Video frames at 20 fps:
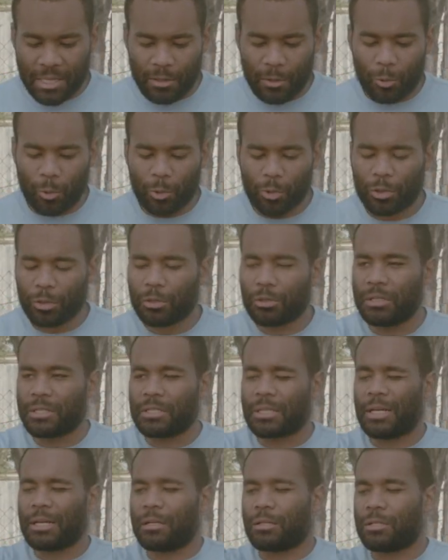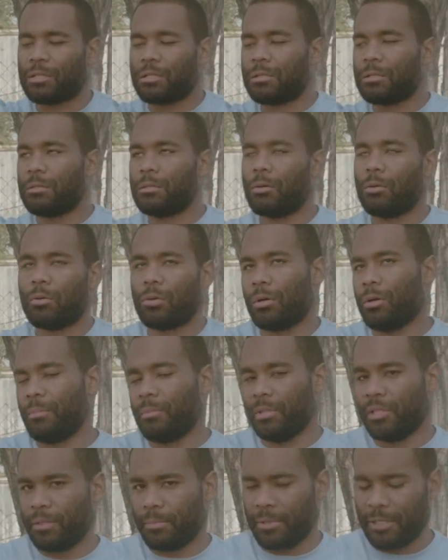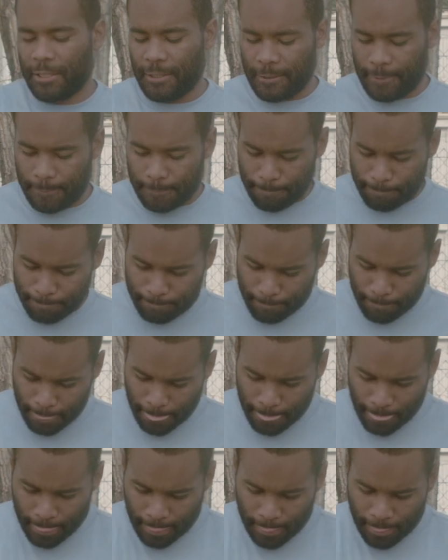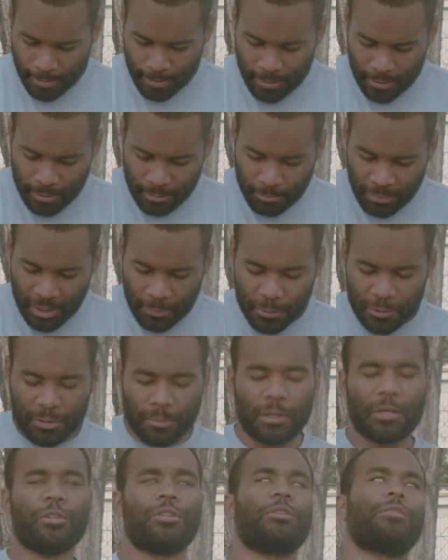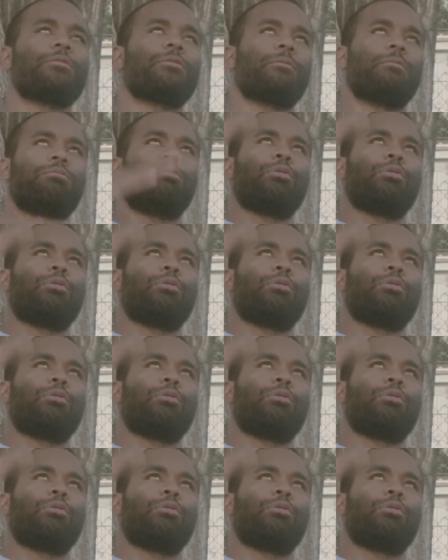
The world is like a storm to me. People's emotions are